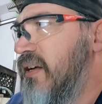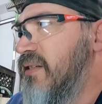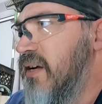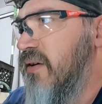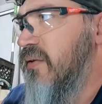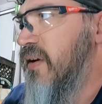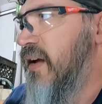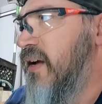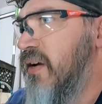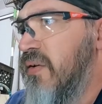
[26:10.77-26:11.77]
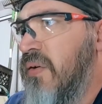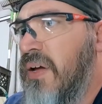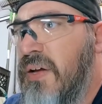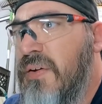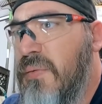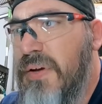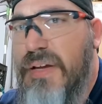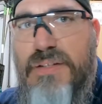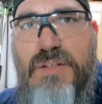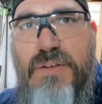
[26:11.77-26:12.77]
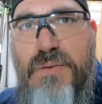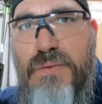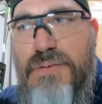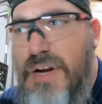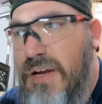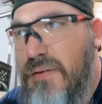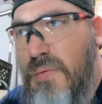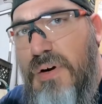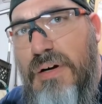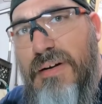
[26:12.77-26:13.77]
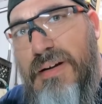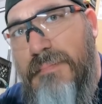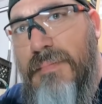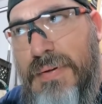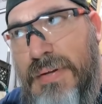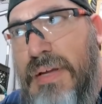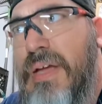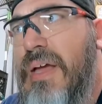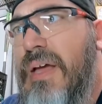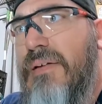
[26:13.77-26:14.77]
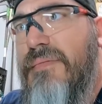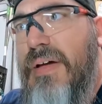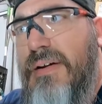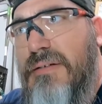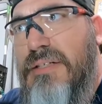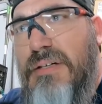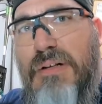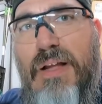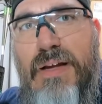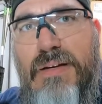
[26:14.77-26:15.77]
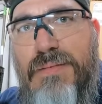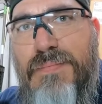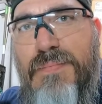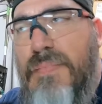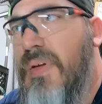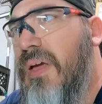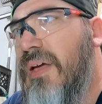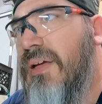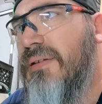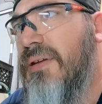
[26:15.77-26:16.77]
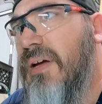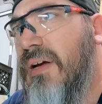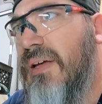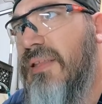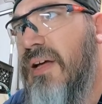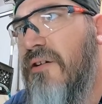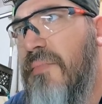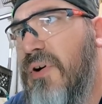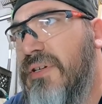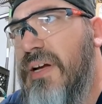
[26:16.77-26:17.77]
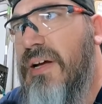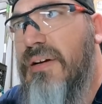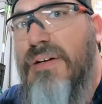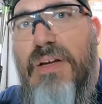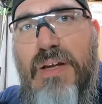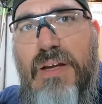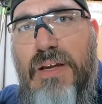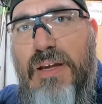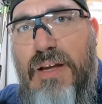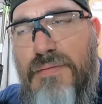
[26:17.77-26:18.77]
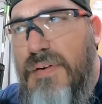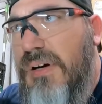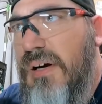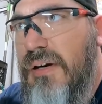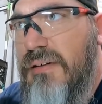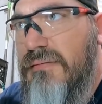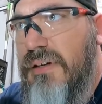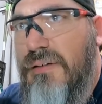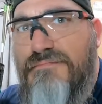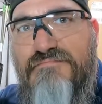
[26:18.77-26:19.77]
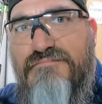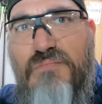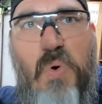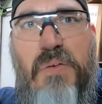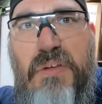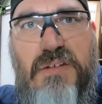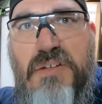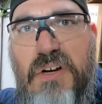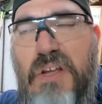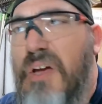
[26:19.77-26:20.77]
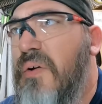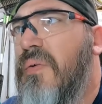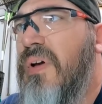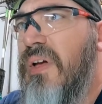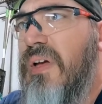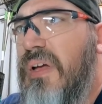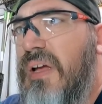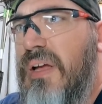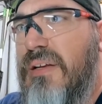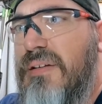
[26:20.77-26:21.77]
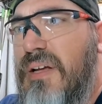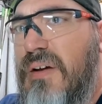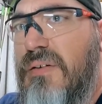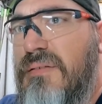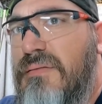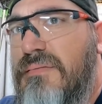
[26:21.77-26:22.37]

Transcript: So now we get to jack the rear end up, find our center line, and uh, get that all marked out and kind of figure out, you know, where things need to go. And uh,